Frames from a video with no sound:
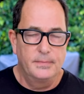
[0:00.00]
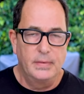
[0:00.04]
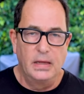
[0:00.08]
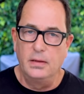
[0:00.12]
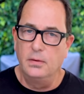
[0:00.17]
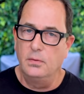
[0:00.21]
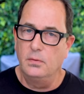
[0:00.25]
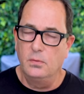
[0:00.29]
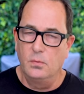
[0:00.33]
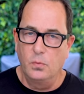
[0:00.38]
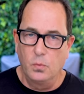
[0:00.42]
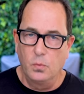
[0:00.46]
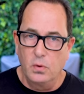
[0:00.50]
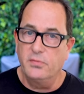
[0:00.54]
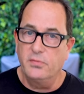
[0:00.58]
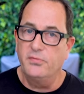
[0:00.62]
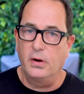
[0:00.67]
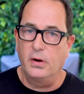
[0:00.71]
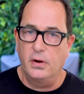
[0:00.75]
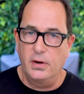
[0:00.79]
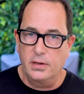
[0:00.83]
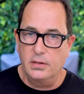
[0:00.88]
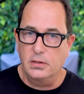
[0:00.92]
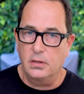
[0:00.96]
And we're
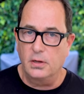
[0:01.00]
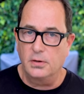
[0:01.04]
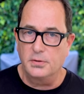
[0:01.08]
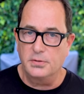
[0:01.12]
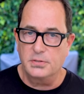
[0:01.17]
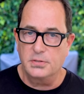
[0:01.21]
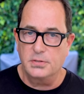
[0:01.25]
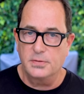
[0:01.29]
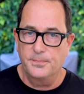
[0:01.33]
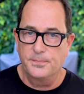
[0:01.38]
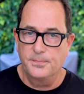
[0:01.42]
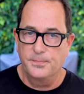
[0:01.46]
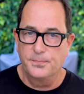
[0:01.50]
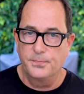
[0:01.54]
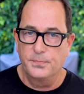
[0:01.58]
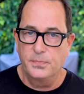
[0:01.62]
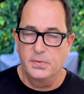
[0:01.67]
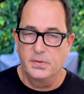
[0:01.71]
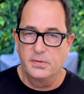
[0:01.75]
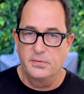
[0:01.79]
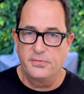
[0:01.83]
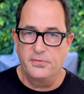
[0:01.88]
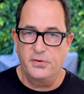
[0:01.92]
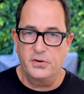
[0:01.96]
very close.
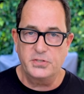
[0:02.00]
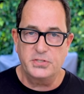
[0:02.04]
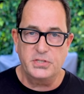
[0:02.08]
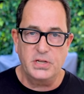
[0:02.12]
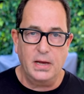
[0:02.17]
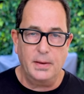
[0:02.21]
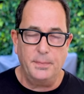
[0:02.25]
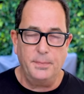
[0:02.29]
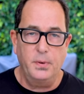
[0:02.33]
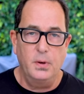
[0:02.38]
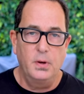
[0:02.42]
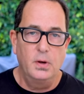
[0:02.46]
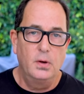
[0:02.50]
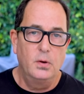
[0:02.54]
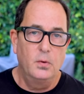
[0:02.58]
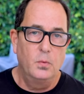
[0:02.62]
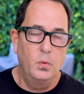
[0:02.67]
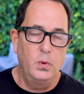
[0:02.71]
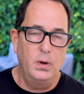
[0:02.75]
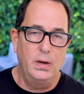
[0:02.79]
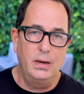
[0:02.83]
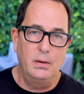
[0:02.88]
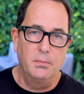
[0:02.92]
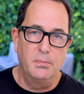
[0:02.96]
First up,
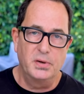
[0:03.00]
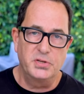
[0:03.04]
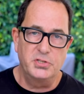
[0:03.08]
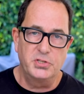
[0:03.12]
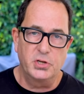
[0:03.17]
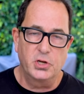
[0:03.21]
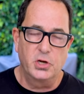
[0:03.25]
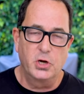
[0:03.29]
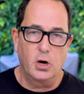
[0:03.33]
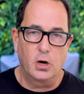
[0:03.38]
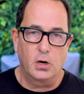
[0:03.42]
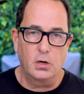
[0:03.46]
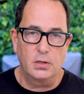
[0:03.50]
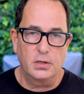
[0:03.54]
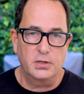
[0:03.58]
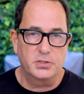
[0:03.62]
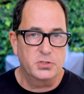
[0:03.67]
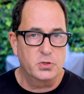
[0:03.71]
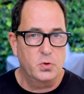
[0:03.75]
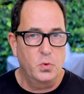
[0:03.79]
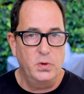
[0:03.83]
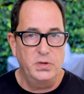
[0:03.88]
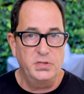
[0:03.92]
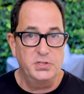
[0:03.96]
we need a bunch of garlic
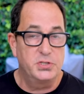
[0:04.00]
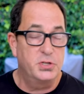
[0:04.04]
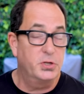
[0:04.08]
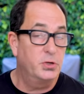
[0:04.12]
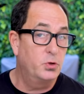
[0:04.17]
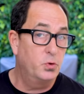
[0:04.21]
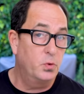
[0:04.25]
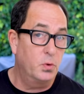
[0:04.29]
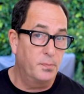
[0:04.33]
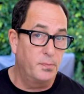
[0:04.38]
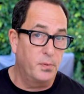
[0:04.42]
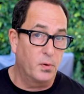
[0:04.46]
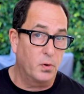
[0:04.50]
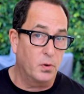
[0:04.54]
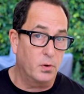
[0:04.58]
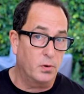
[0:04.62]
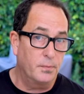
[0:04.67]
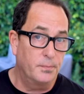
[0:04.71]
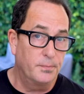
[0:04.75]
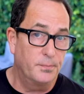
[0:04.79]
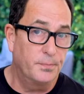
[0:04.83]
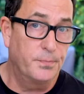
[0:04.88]
squeezed into a bowl.